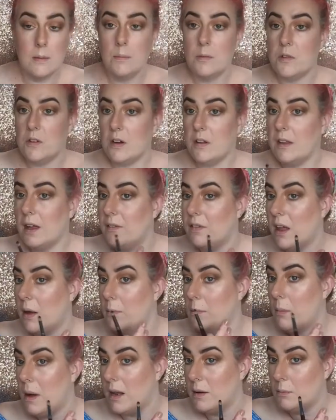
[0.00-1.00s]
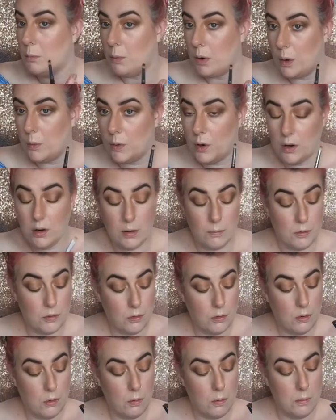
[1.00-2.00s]
So now that I have that matte brown on, I'm just
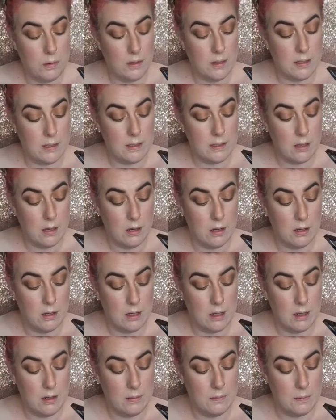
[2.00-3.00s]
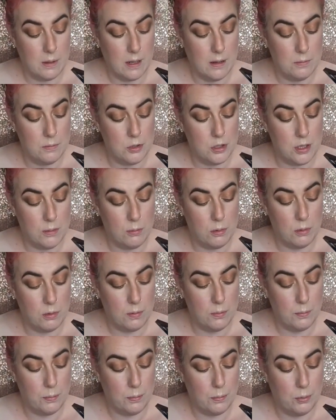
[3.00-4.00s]
going to go in with this shimmer
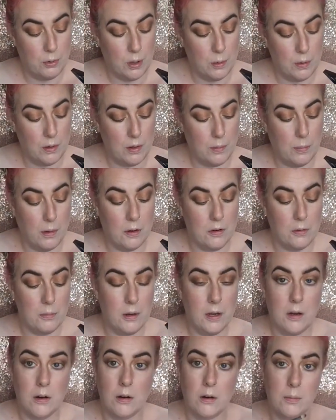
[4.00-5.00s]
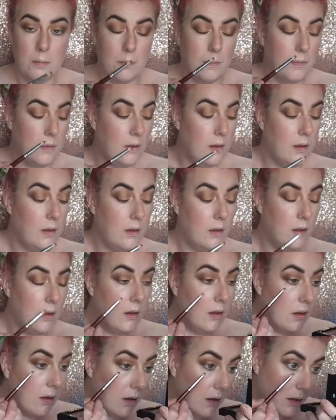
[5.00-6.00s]
brown on the bottom here
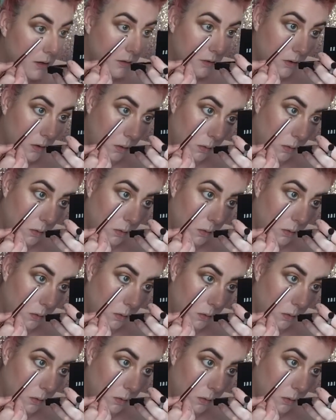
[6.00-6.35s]
and just